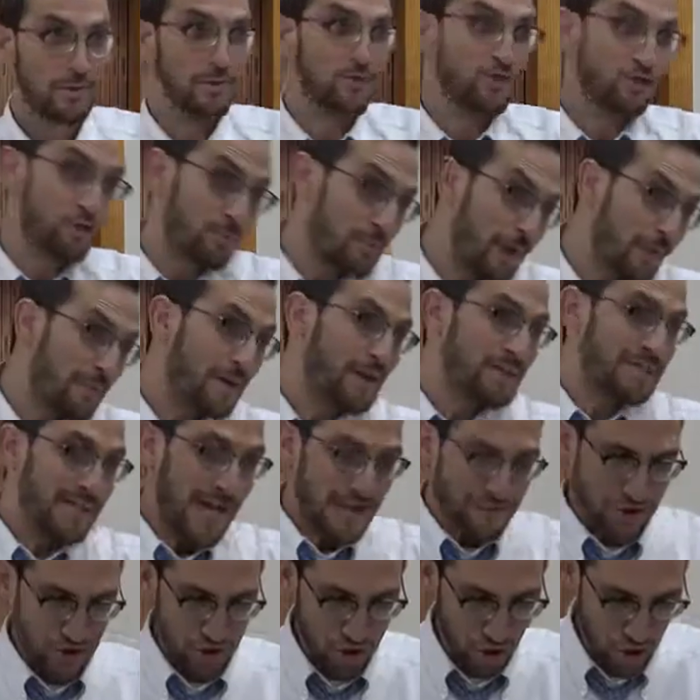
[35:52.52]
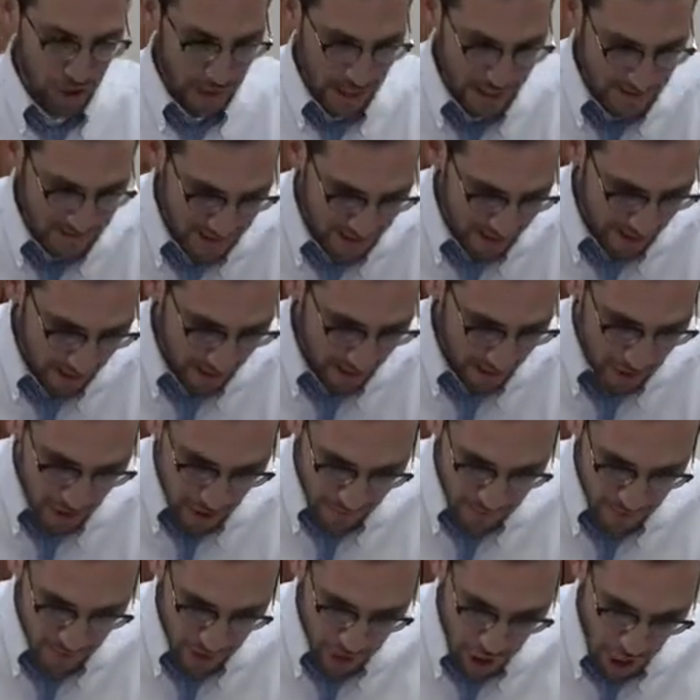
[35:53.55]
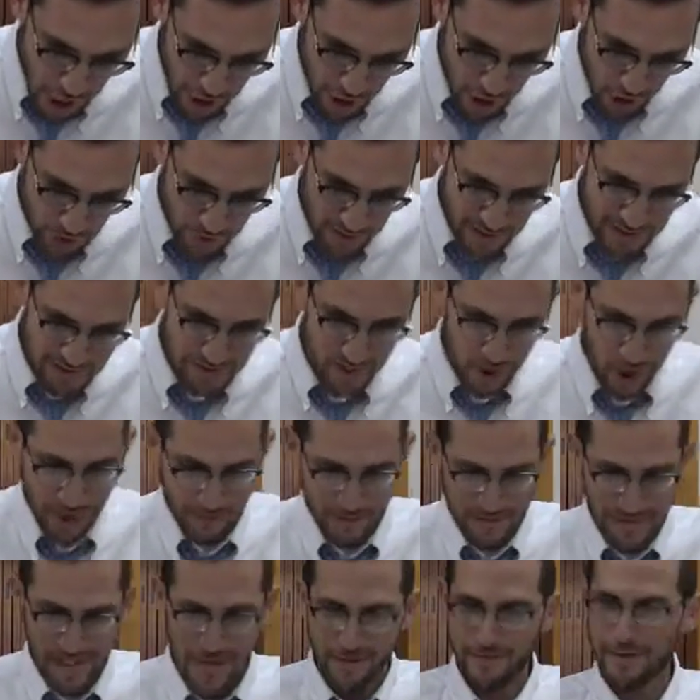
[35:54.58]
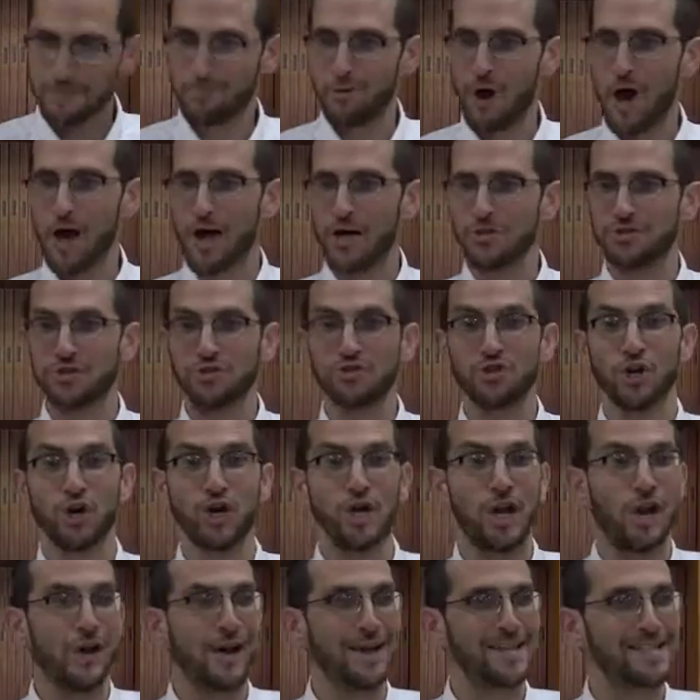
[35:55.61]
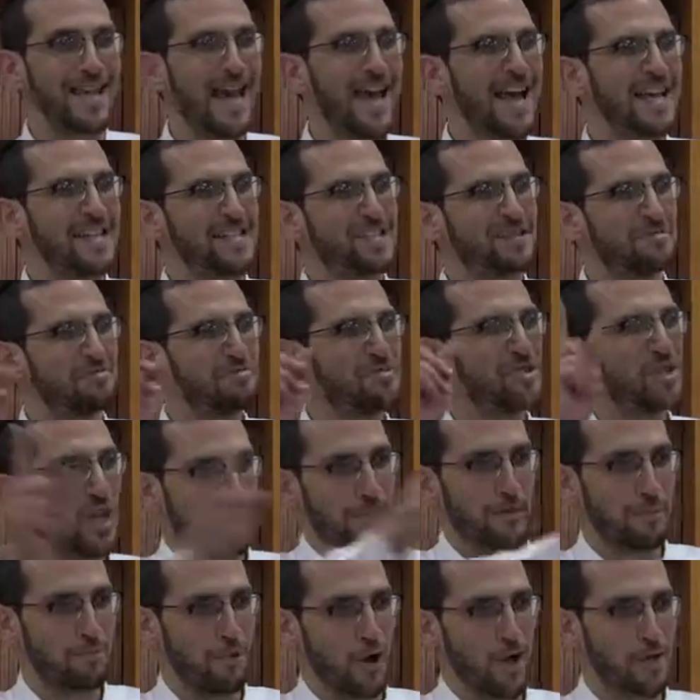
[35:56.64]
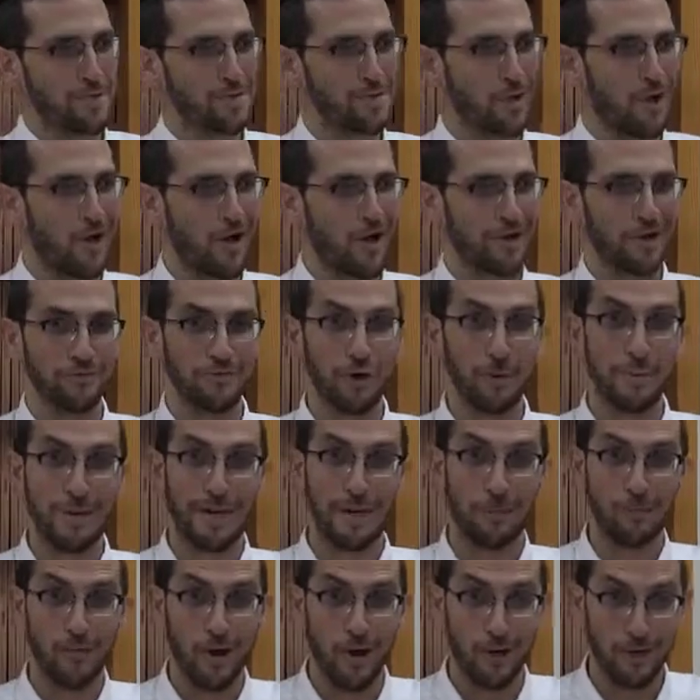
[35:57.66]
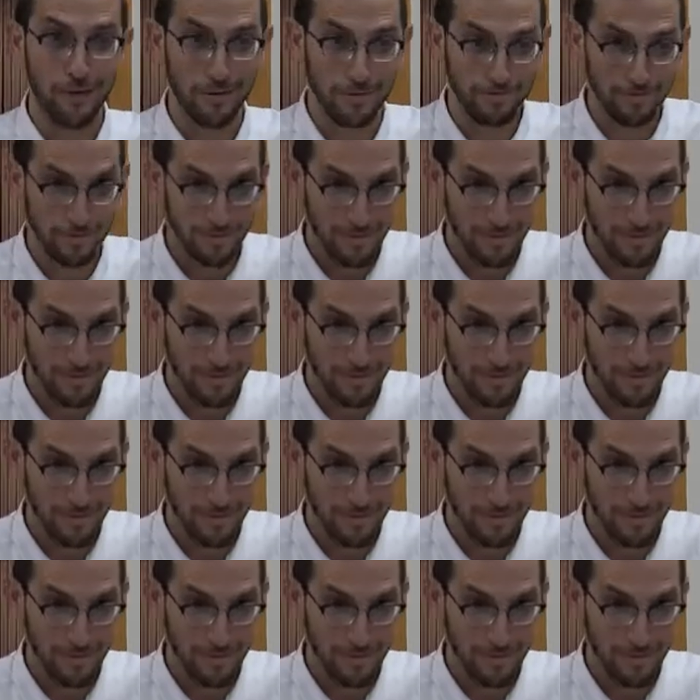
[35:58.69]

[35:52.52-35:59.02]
So maybe it's not such a good idea. V'nachon lizar b'savik brachas. The Shulchan Aruch says, savik brachas lahakel, don't make a bracha.